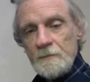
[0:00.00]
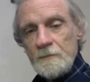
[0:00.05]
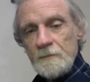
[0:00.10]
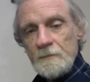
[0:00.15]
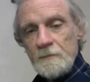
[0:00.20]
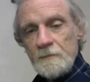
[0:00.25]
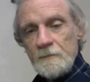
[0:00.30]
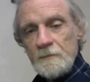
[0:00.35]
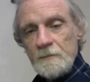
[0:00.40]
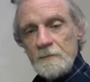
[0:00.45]

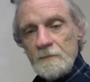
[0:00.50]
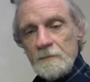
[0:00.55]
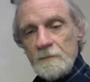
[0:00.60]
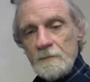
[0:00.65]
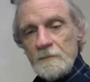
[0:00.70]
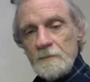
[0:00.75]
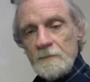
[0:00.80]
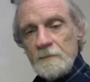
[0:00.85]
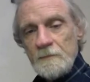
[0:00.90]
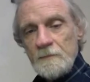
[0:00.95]

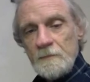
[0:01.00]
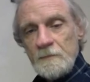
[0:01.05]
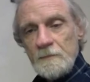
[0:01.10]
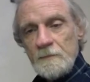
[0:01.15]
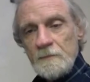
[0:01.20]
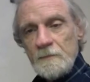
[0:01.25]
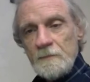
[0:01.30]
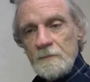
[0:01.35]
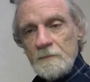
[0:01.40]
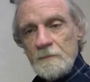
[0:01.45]

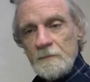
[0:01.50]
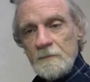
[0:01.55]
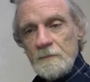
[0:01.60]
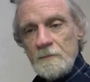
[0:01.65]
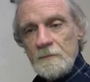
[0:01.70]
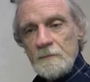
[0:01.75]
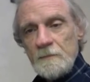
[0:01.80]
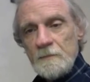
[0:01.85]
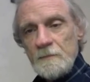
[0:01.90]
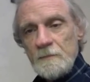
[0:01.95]

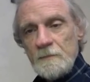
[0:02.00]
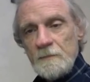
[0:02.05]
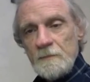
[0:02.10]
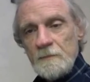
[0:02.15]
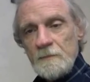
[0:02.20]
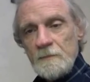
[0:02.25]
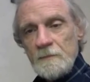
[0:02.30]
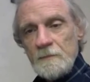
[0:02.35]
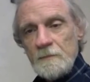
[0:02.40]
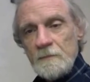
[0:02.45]

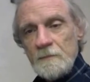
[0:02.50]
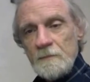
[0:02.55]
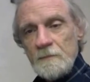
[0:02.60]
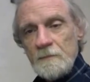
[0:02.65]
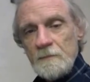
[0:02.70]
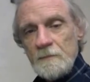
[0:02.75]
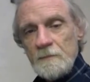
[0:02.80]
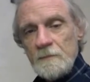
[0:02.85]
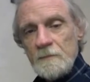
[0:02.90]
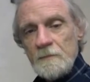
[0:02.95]

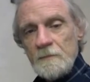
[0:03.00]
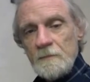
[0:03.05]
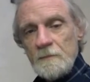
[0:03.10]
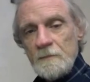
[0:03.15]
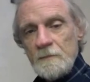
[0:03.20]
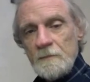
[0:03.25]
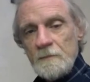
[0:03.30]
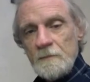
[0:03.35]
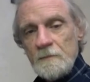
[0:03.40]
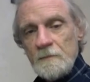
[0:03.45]

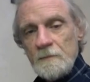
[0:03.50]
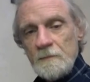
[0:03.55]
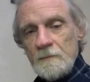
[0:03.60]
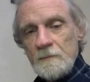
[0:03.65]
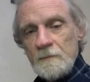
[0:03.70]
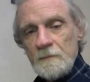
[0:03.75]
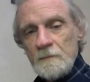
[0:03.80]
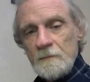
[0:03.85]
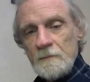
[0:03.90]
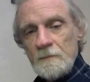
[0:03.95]

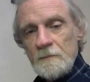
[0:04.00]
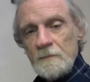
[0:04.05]
(silent)